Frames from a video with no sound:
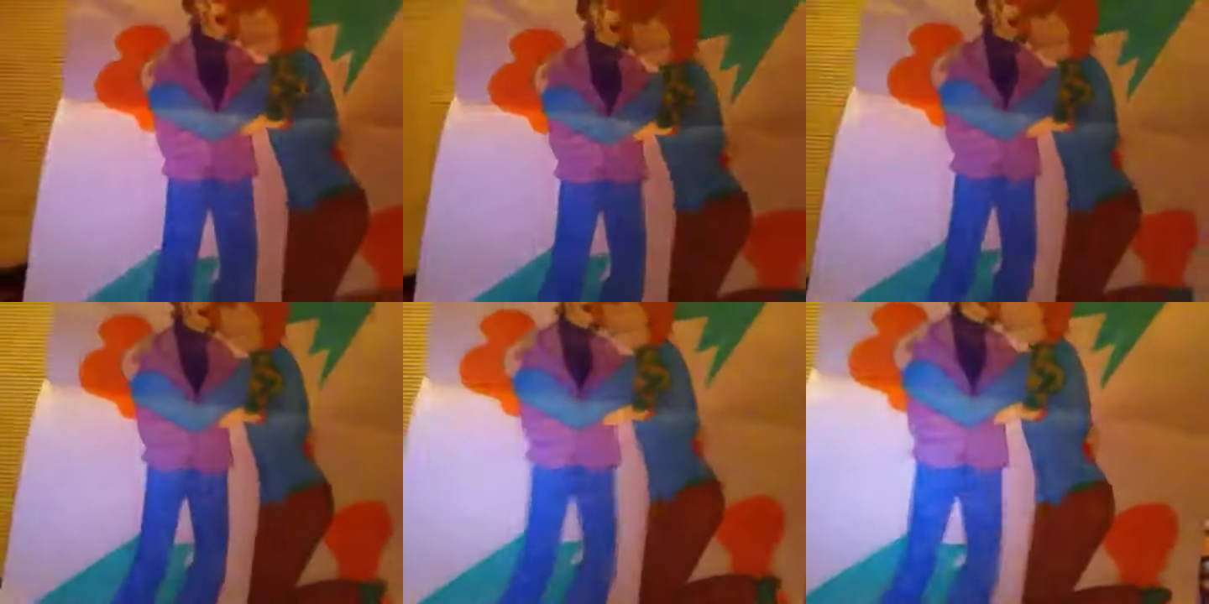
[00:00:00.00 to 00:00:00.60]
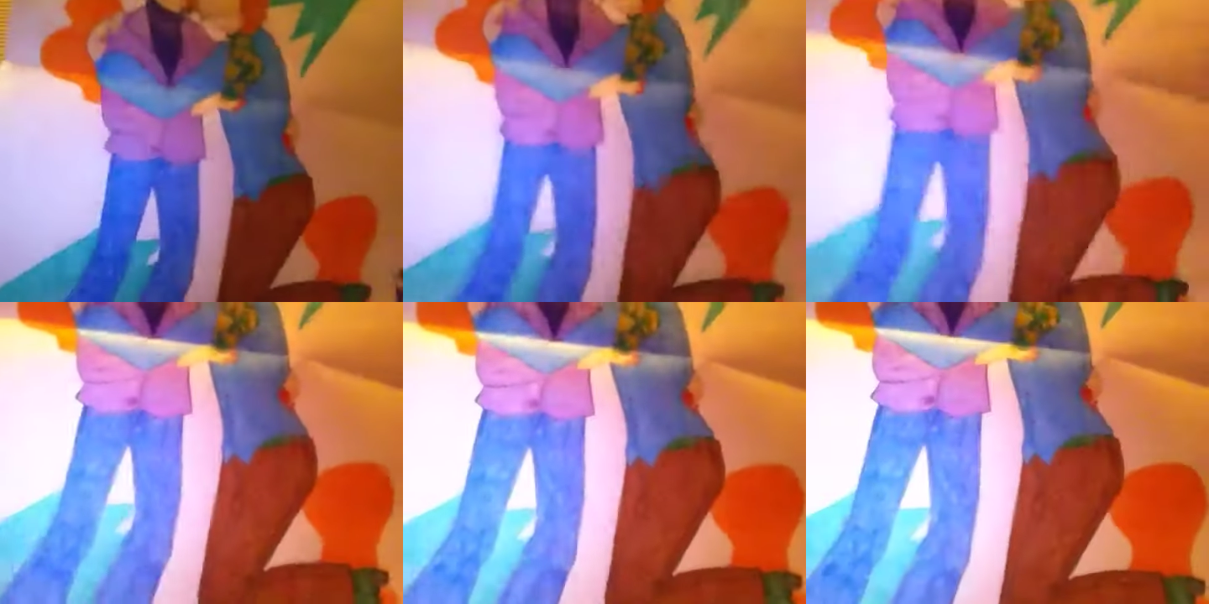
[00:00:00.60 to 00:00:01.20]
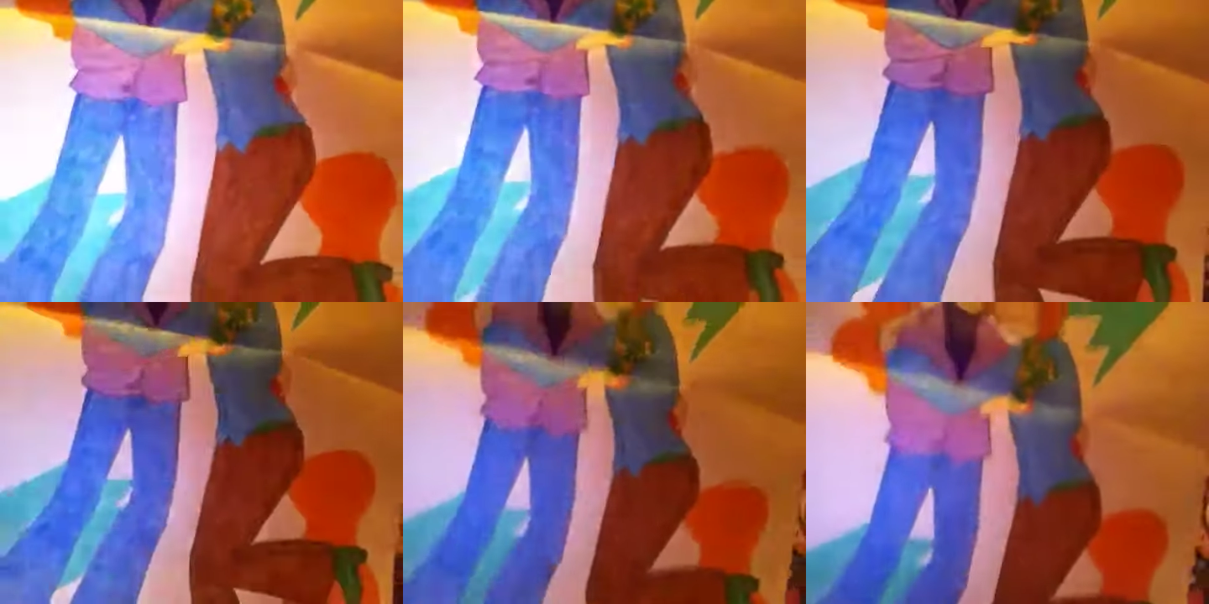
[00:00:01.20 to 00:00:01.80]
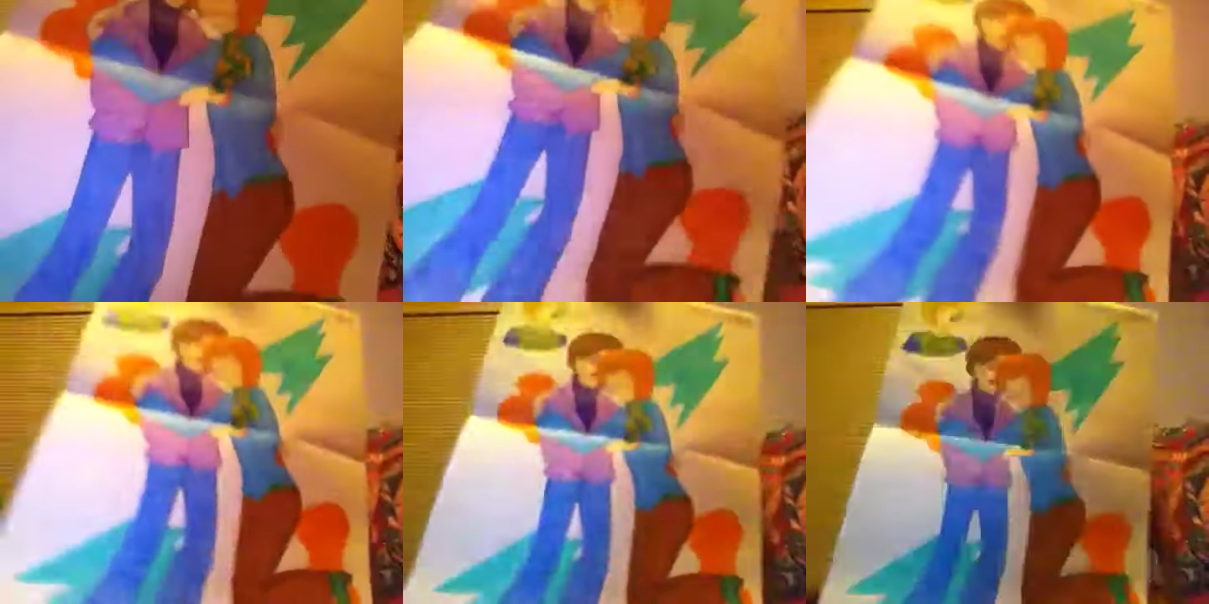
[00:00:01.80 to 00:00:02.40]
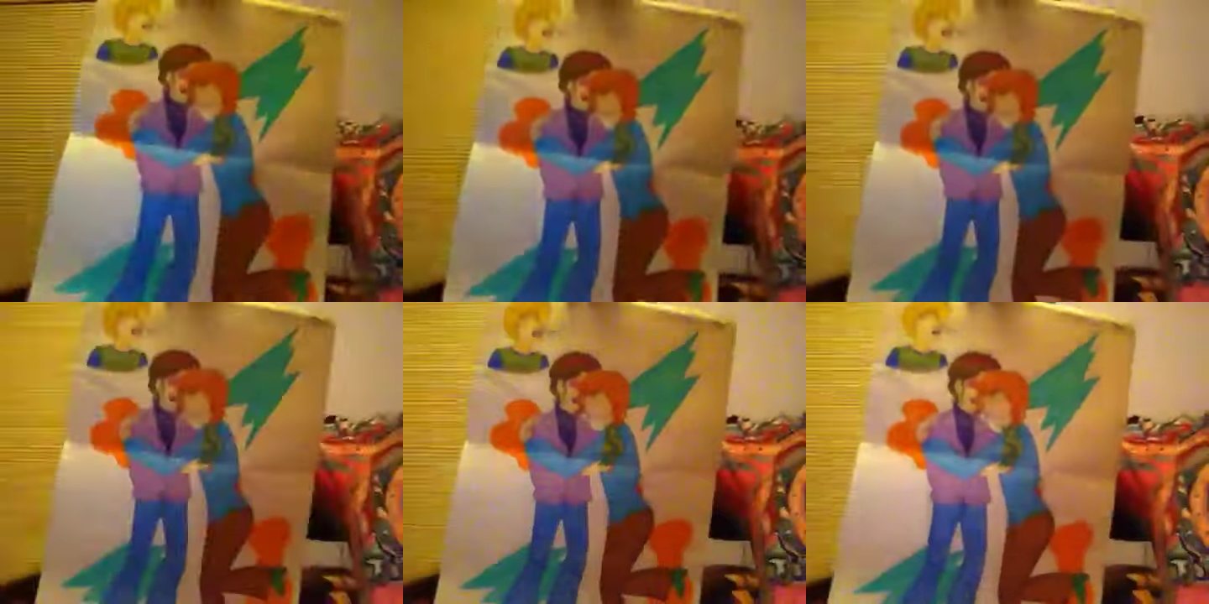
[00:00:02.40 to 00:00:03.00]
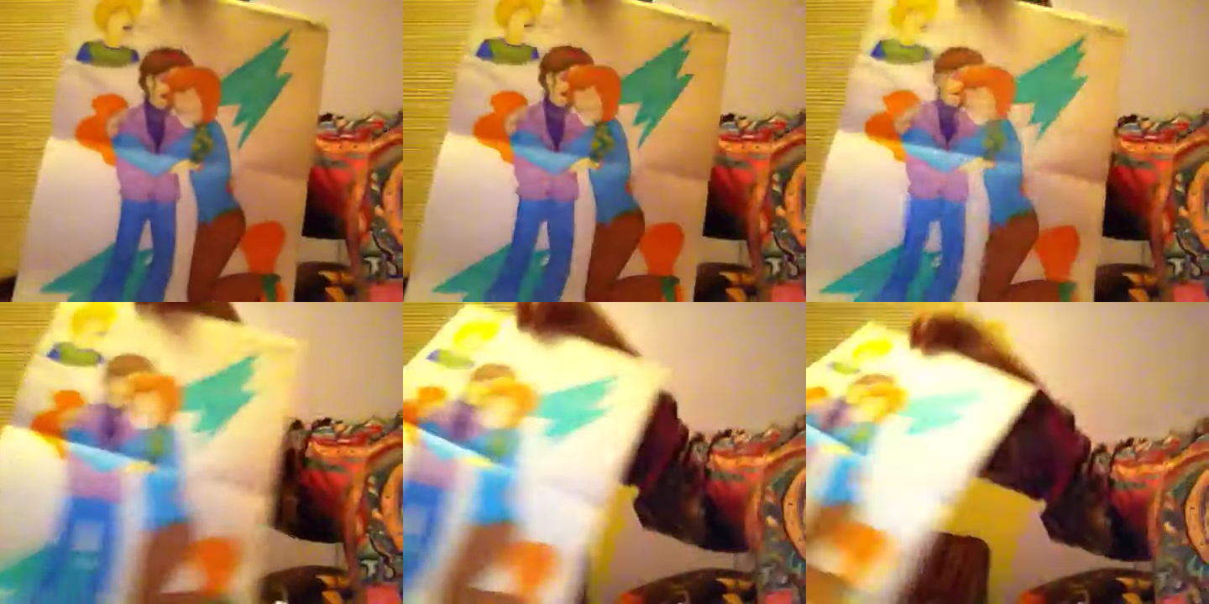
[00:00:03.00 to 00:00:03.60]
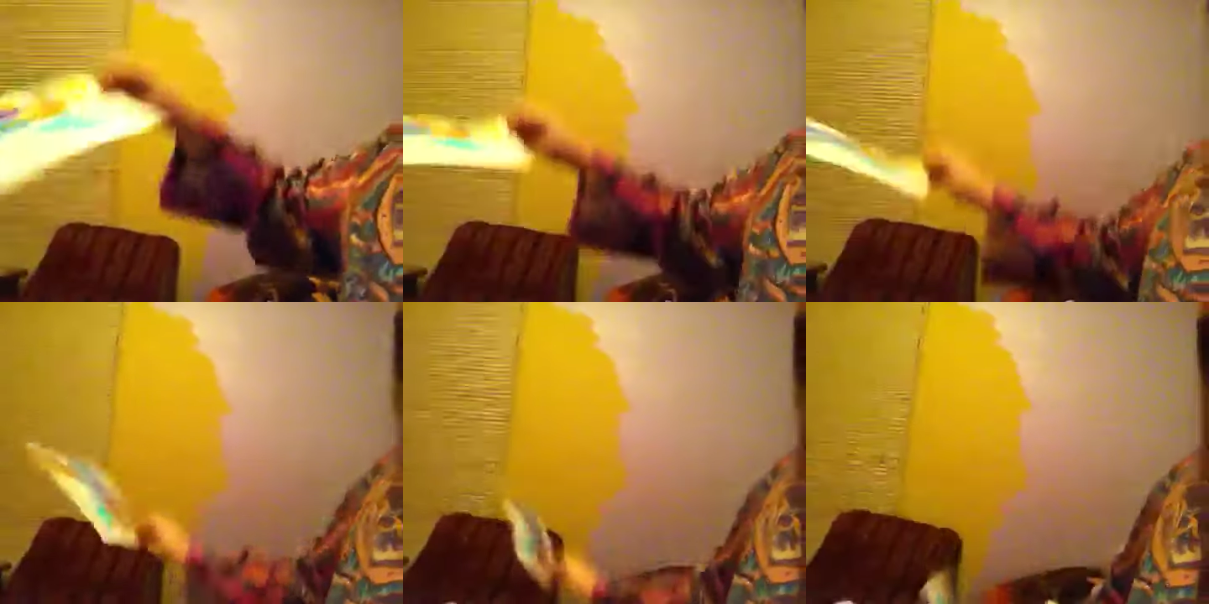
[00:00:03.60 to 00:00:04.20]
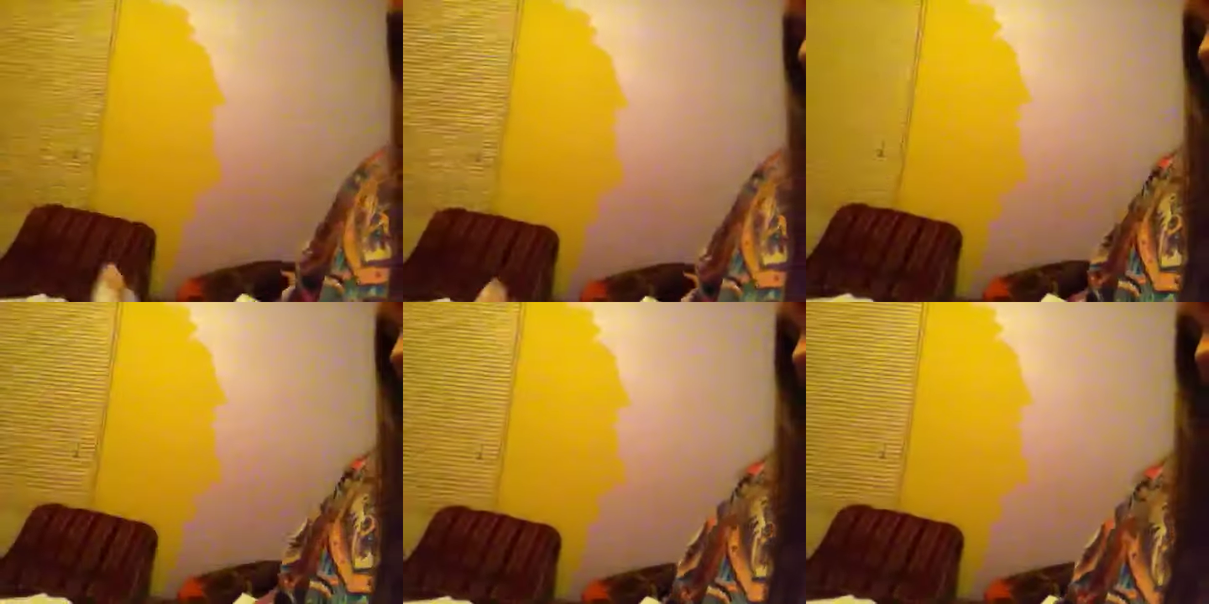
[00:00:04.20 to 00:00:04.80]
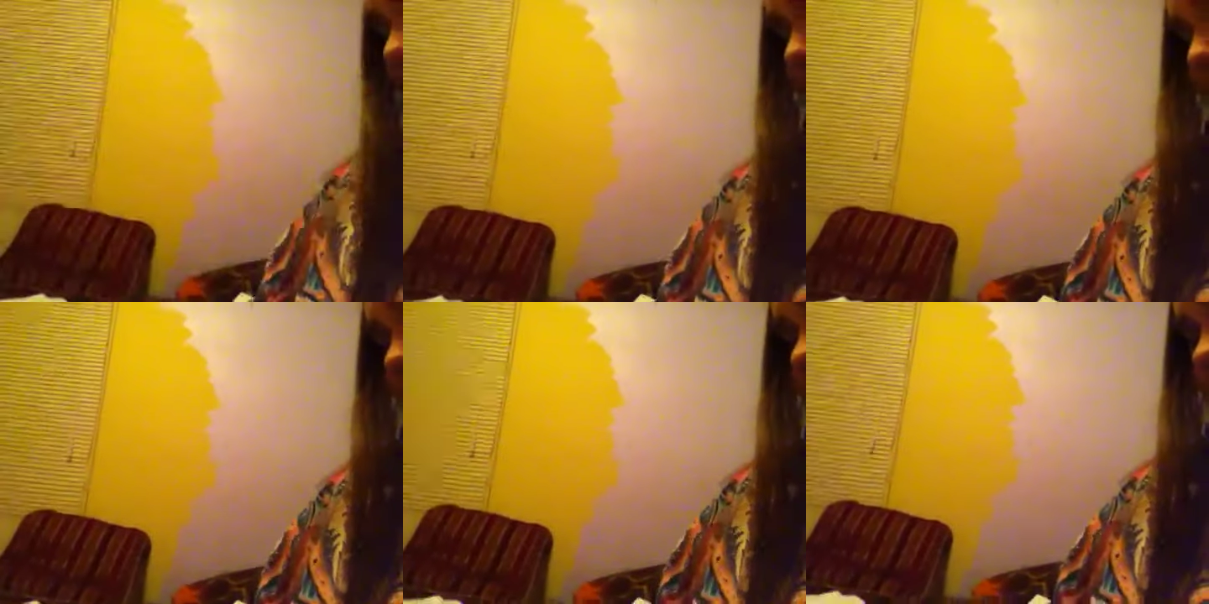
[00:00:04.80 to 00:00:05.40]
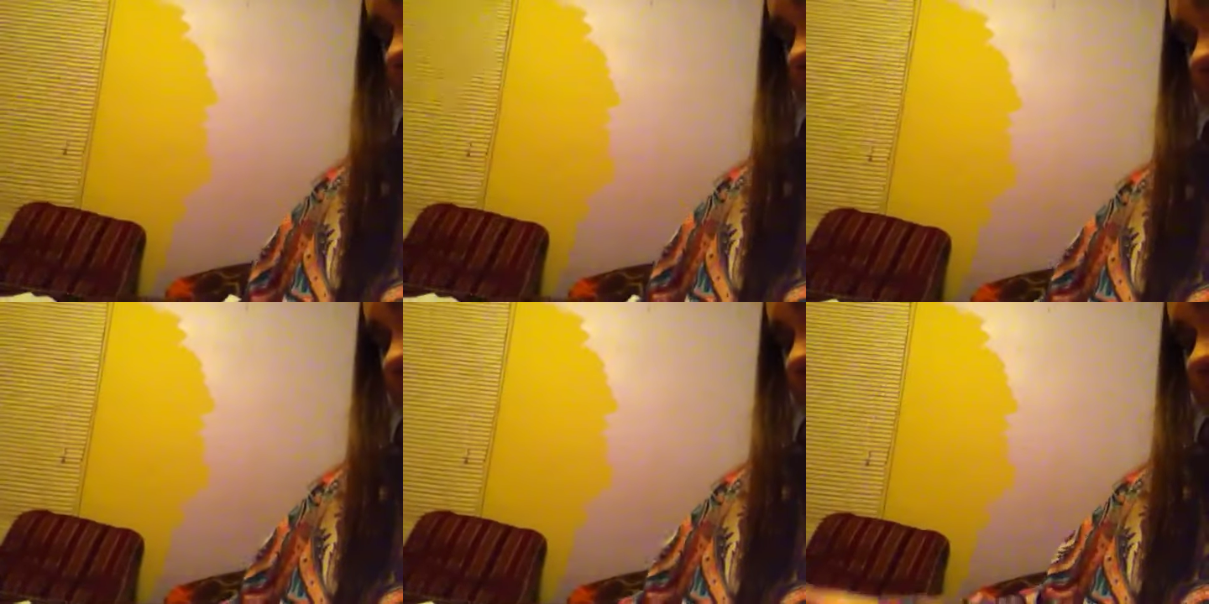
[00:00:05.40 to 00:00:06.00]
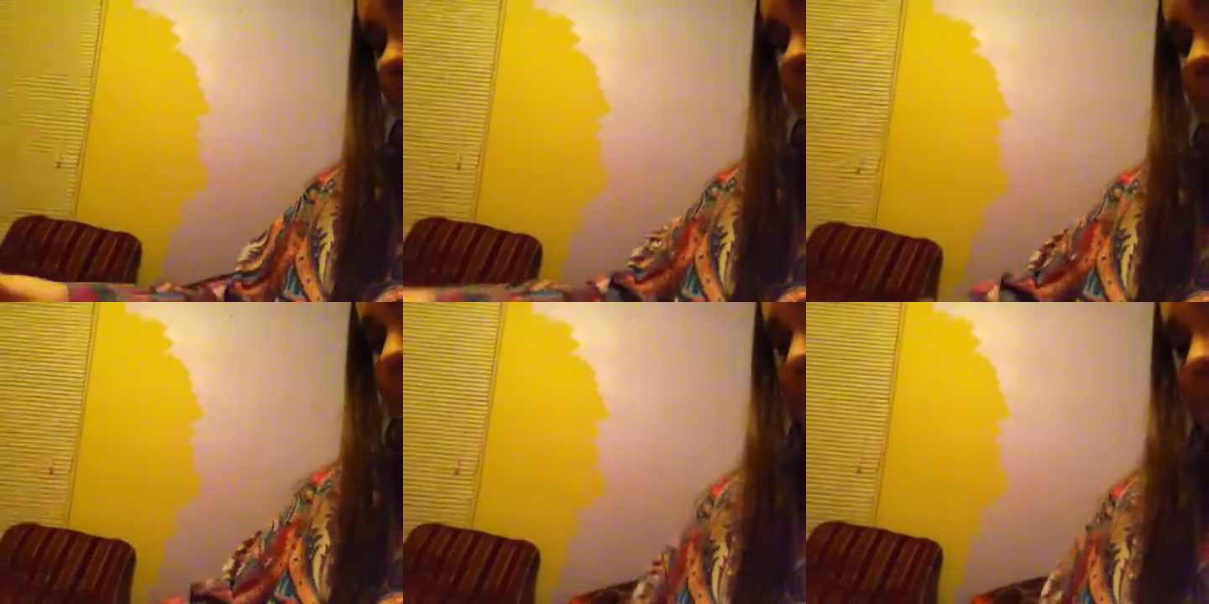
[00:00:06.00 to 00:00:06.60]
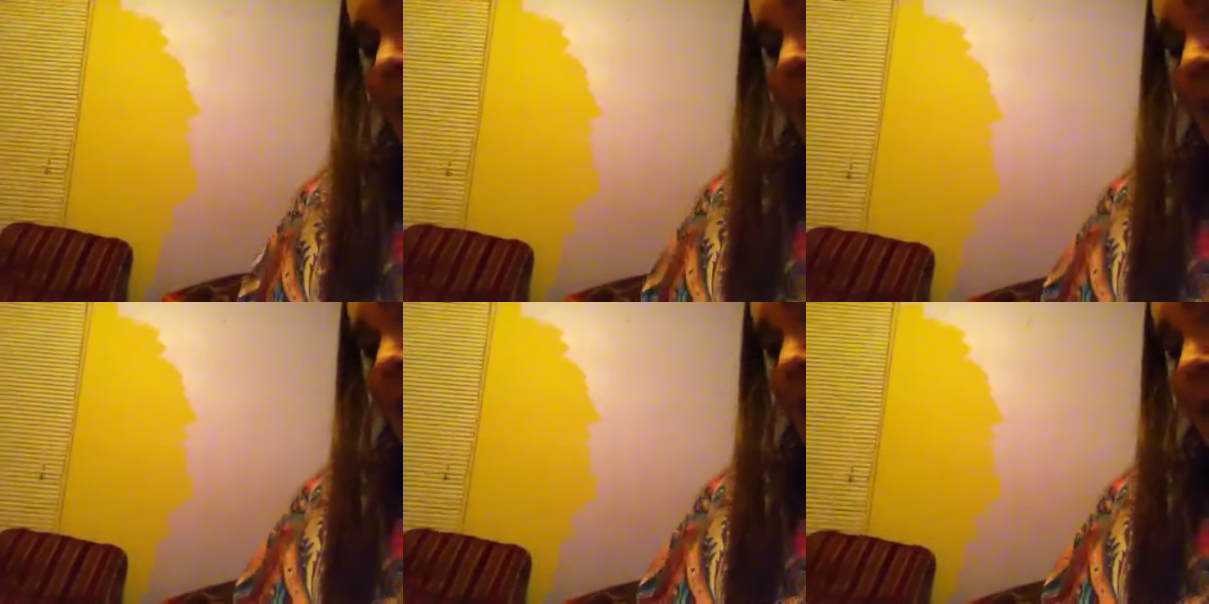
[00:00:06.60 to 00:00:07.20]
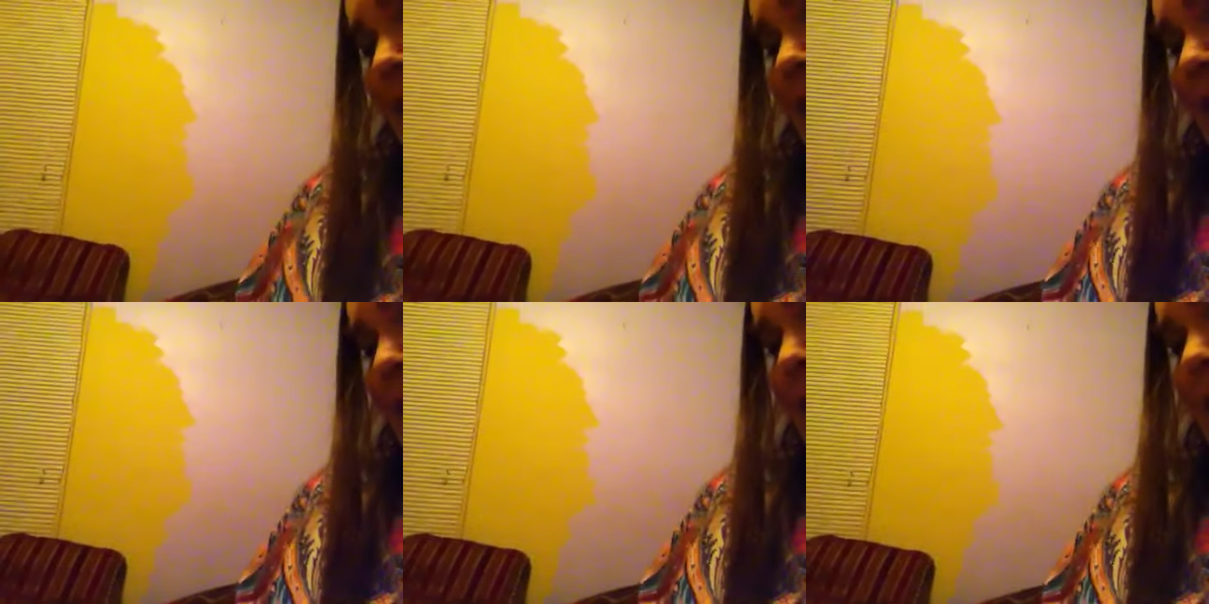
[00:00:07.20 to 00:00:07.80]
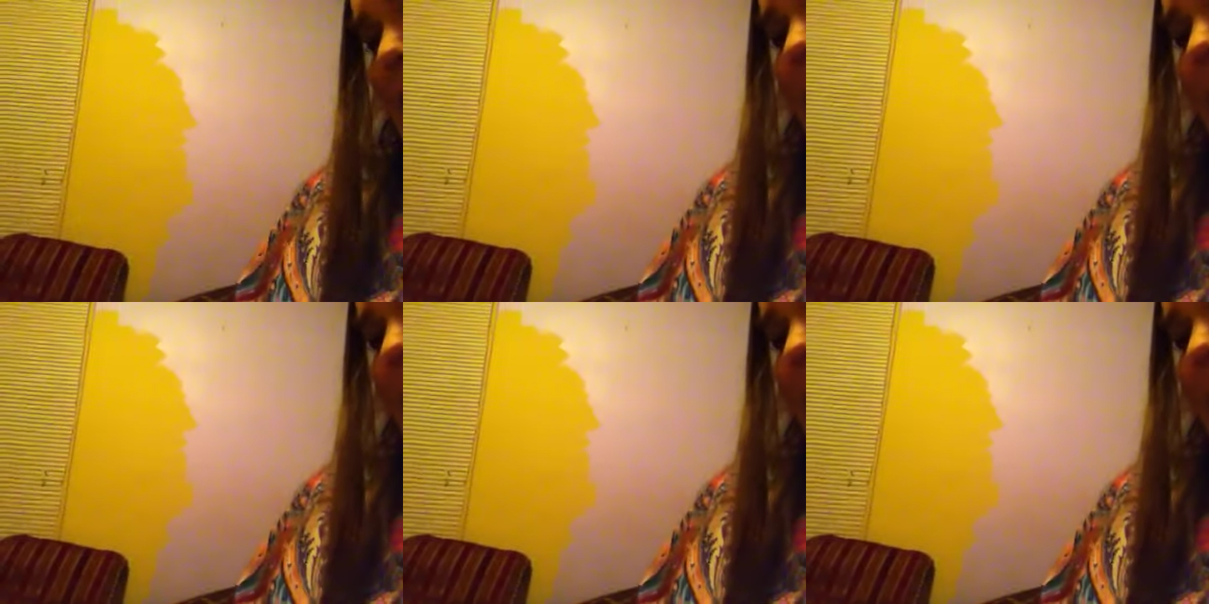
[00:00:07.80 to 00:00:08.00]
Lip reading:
No face is visible, so there are no lips to read.